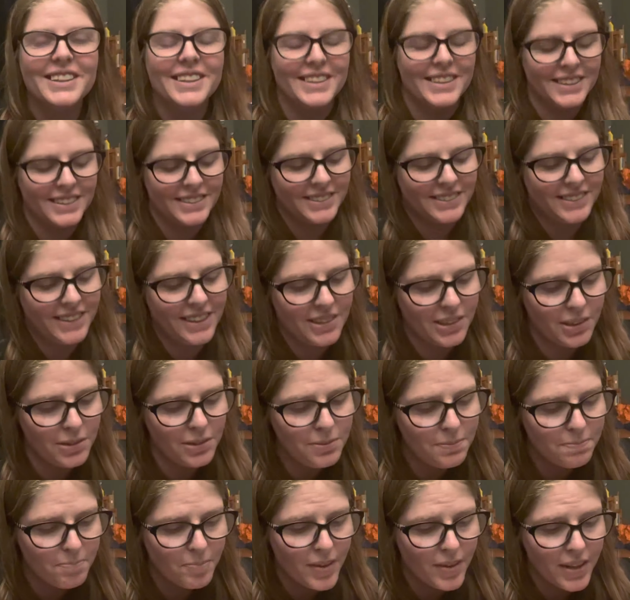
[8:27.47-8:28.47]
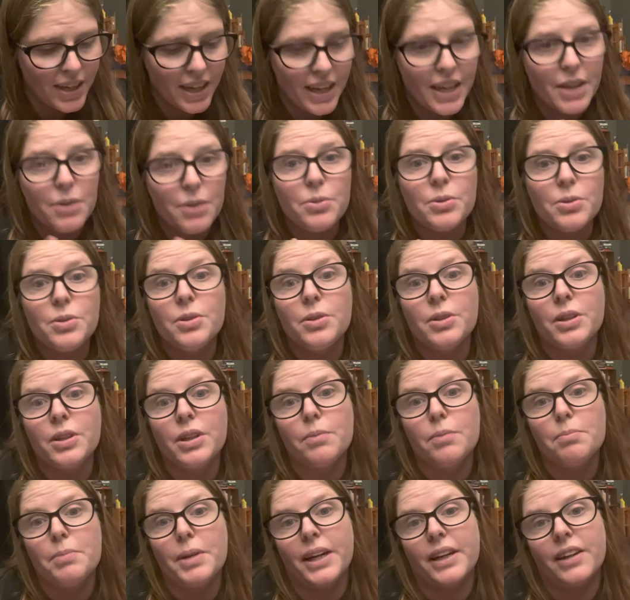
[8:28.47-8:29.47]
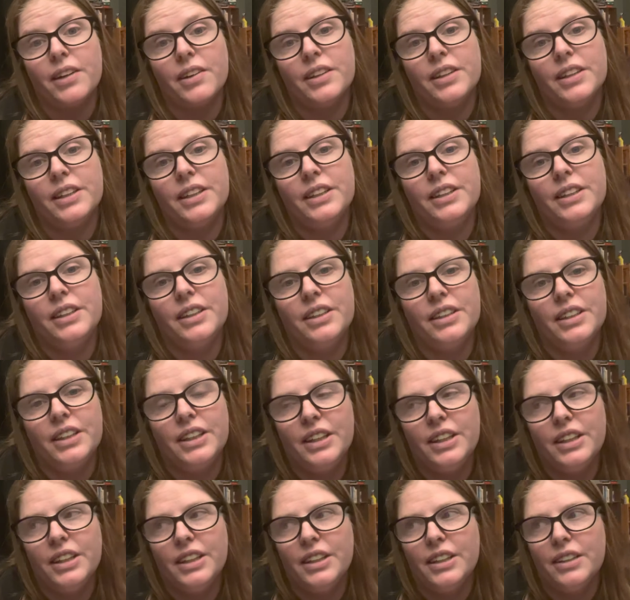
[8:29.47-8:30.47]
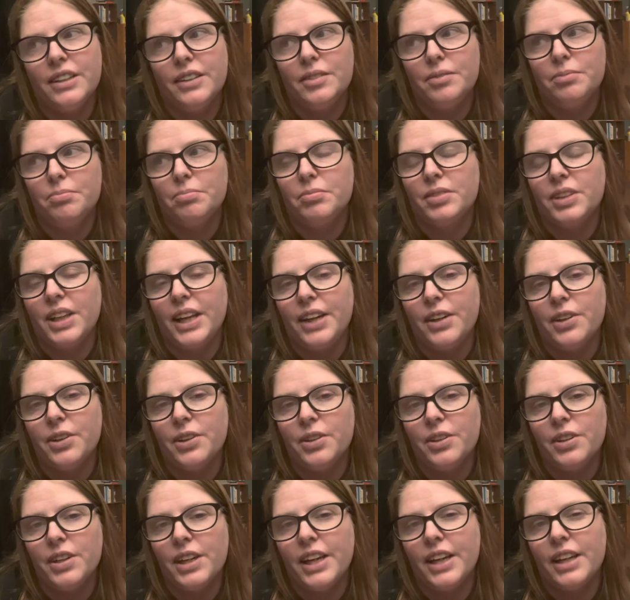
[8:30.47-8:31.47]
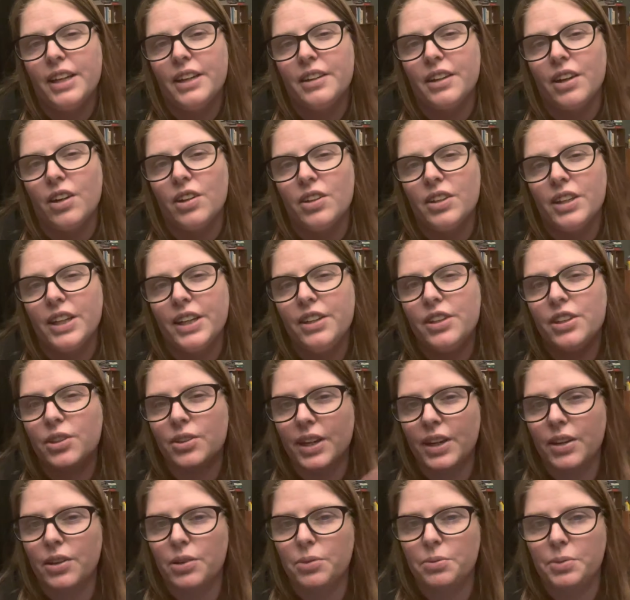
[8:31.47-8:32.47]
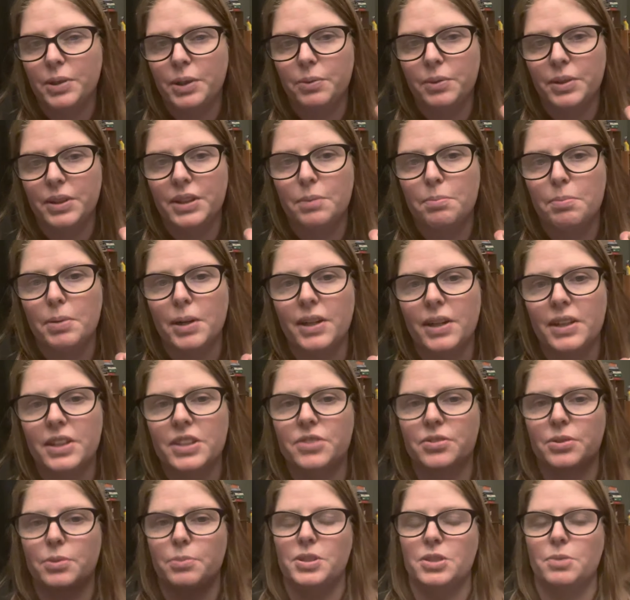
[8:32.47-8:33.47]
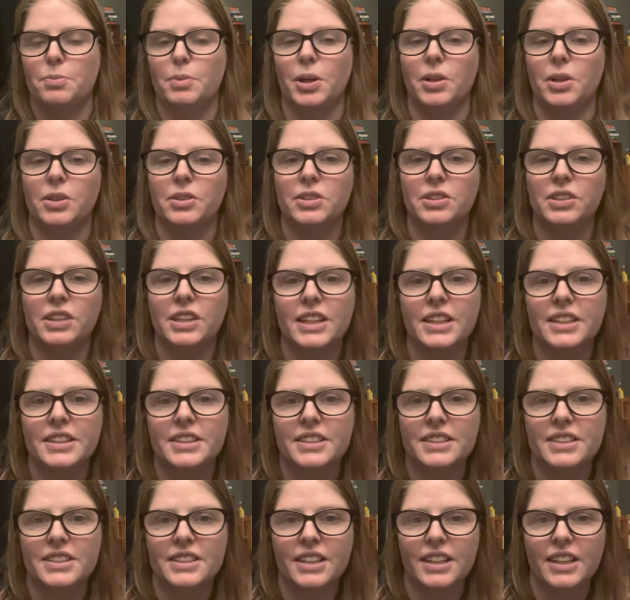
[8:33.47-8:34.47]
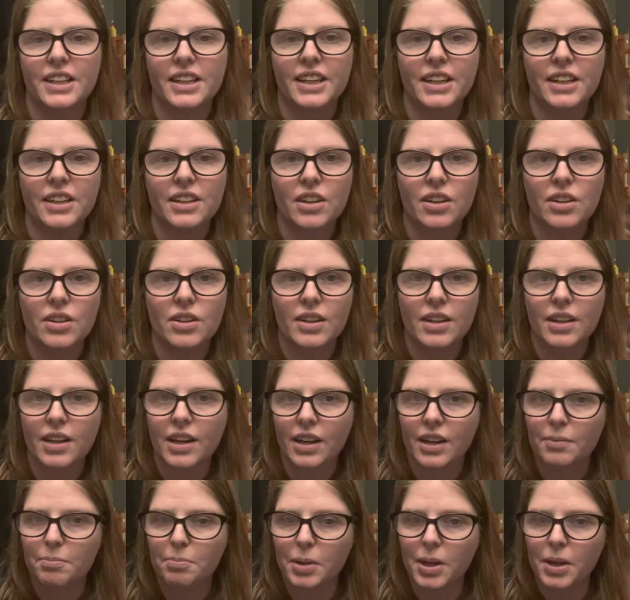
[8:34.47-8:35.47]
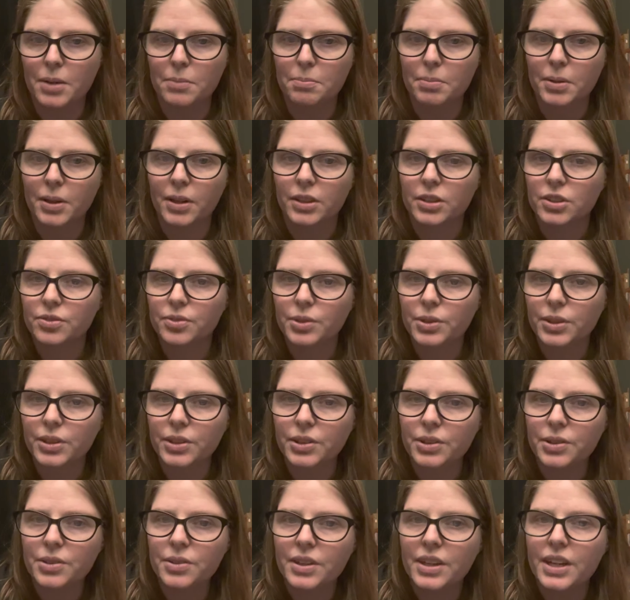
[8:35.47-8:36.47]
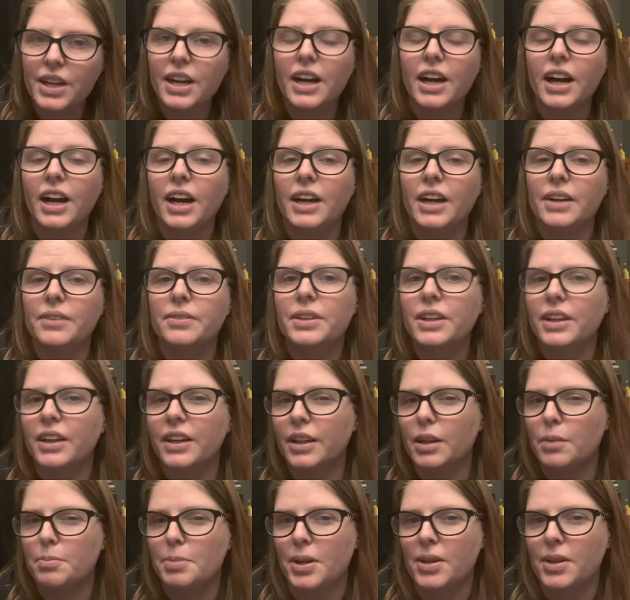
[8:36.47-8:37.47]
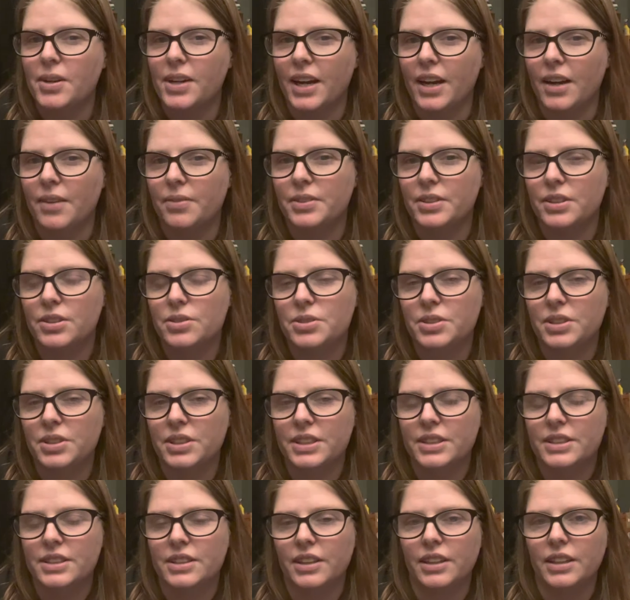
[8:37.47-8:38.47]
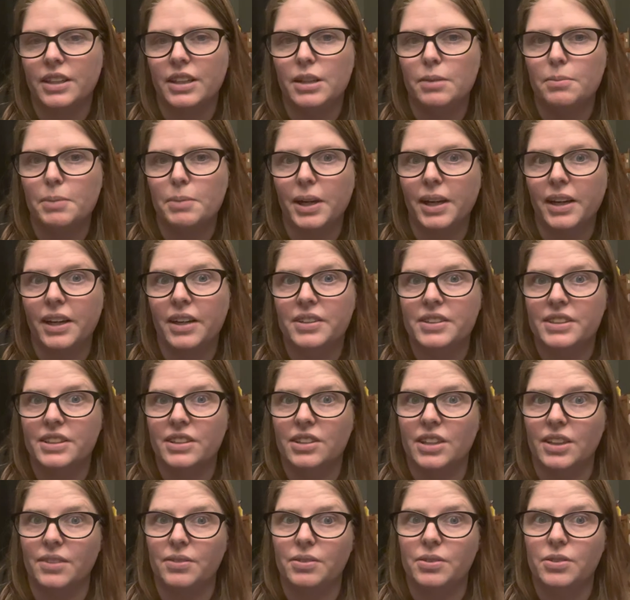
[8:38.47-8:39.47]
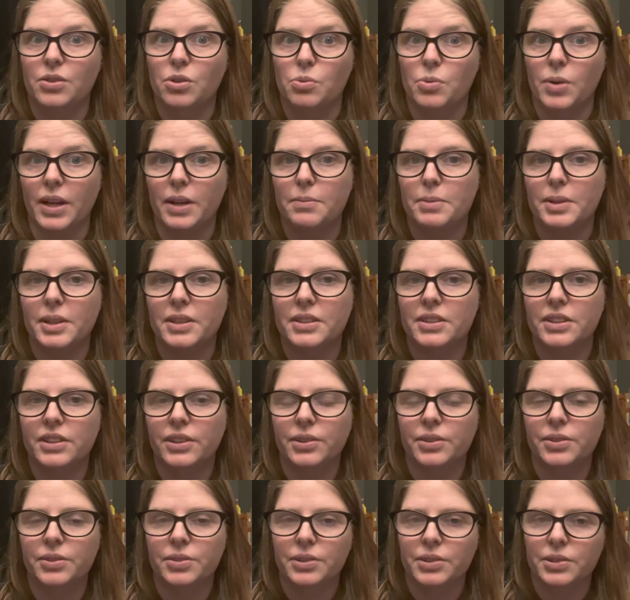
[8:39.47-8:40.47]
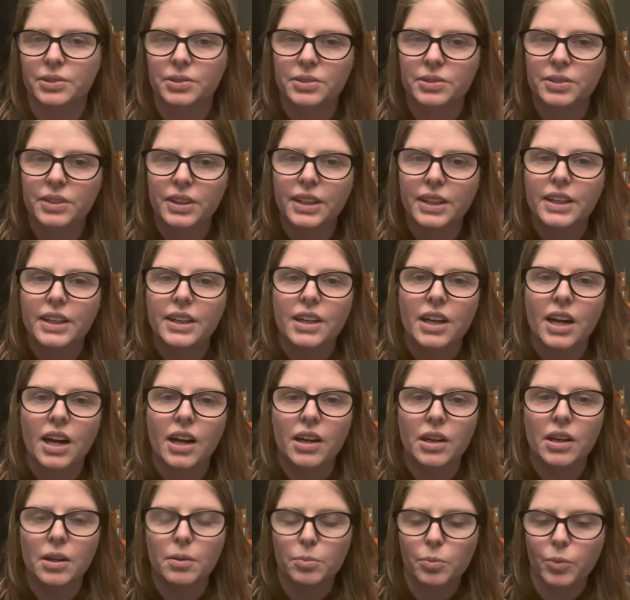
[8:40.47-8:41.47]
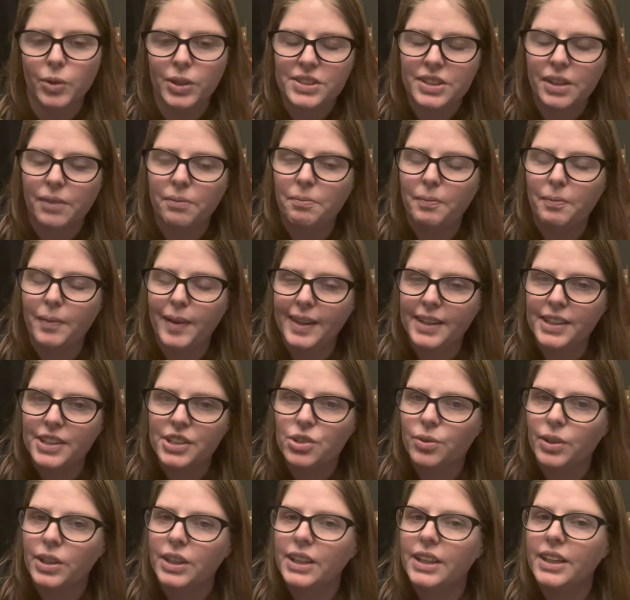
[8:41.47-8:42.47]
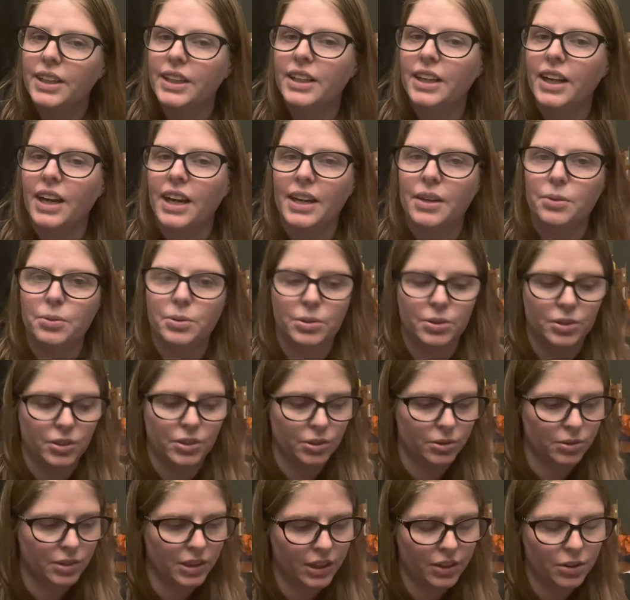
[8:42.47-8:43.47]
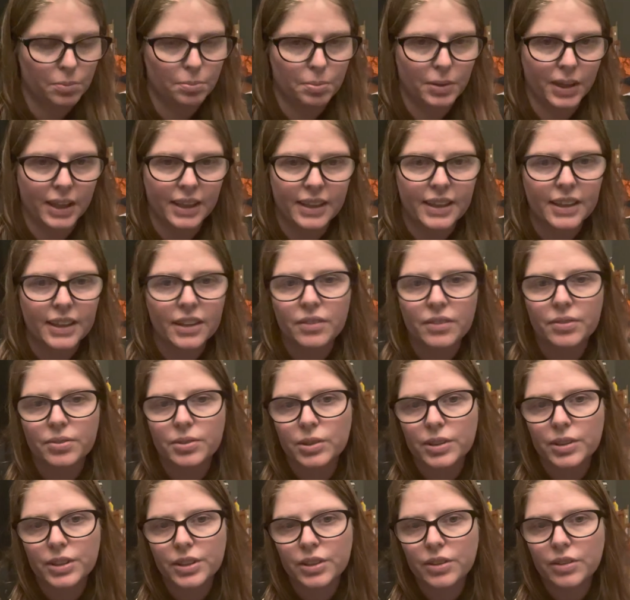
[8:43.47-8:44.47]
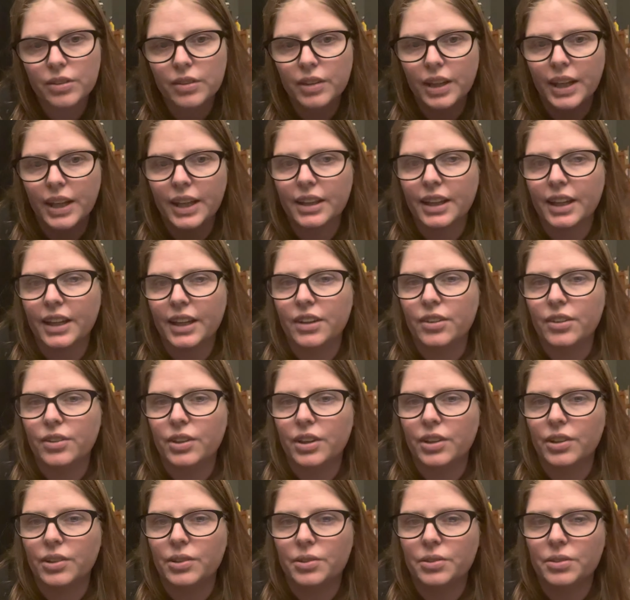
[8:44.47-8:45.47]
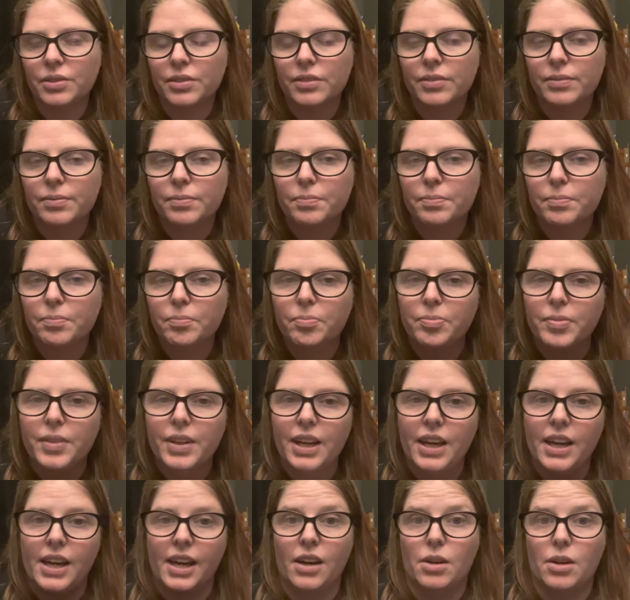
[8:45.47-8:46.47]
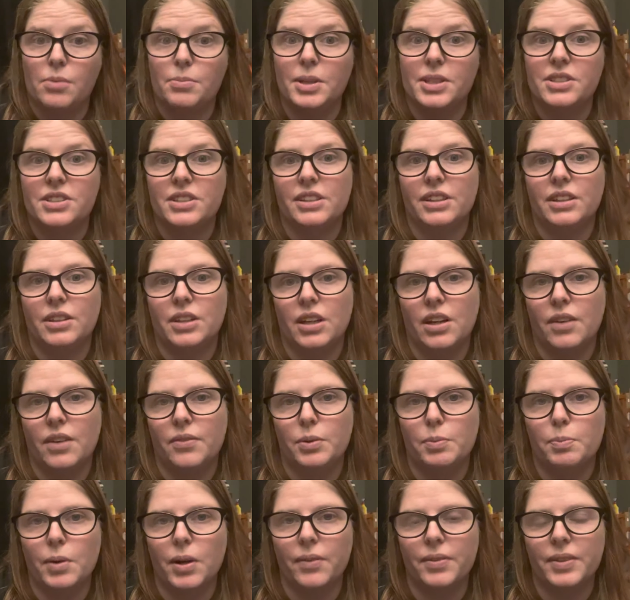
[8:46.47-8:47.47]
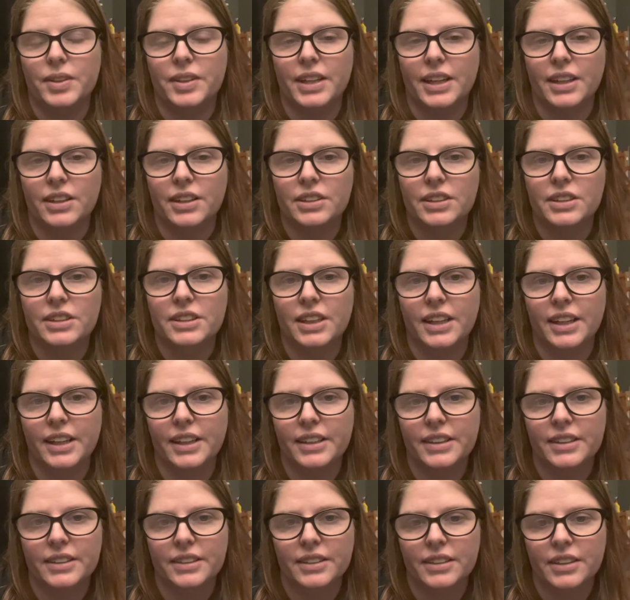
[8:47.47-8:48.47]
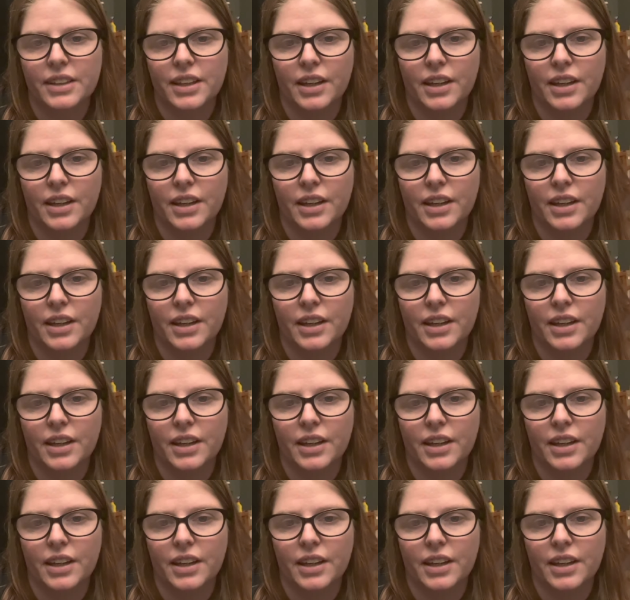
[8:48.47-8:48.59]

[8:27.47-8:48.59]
So I will come back on later and I'll let you know how it went with the box from Smaller Lots that I unboxed for you. I've got about half of those listed on eBay. I still have quite a bit to go through. Once I'm finished with it, I will do another breakdown for you and let you know how much of a profit that looks like.